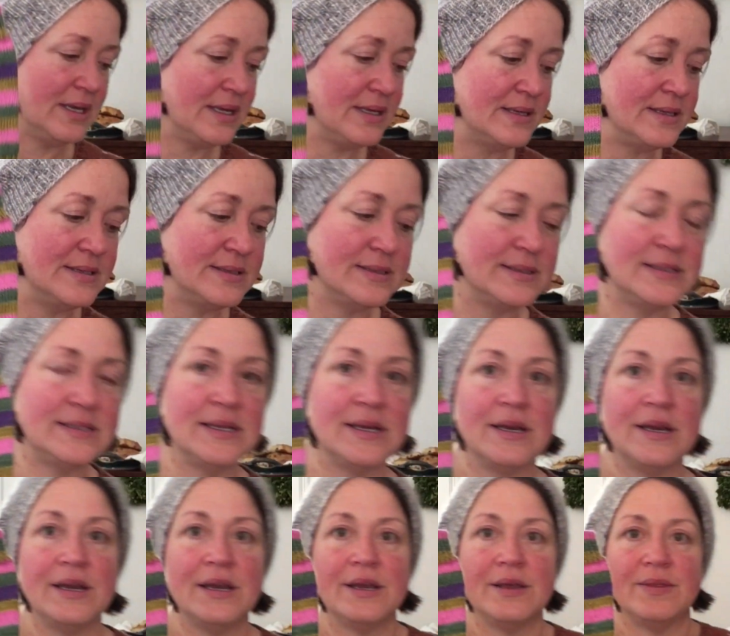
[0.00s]
is
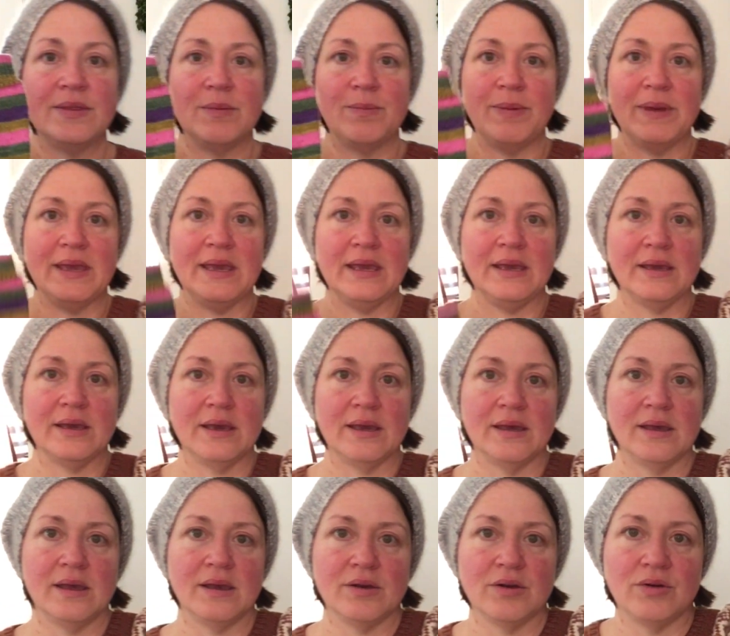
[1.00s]
the pink,
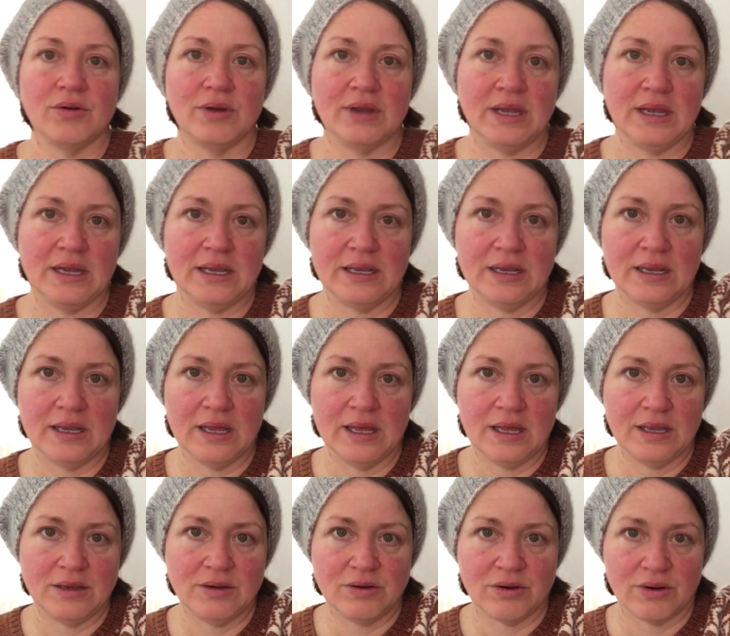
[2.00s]
green,
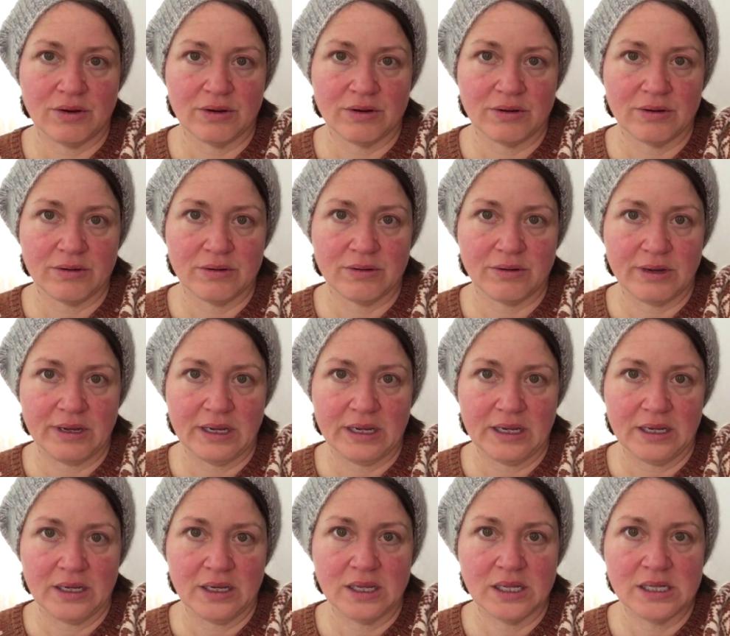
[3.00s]
and dark
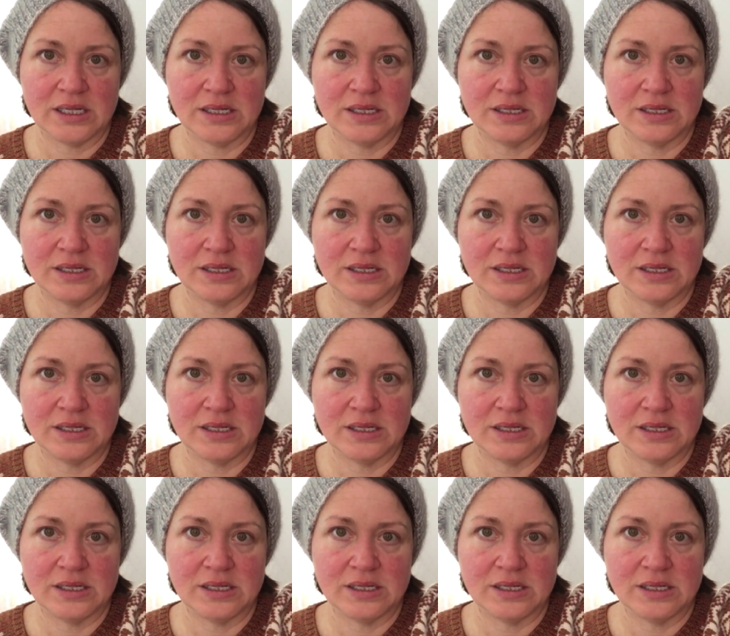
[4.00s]
green.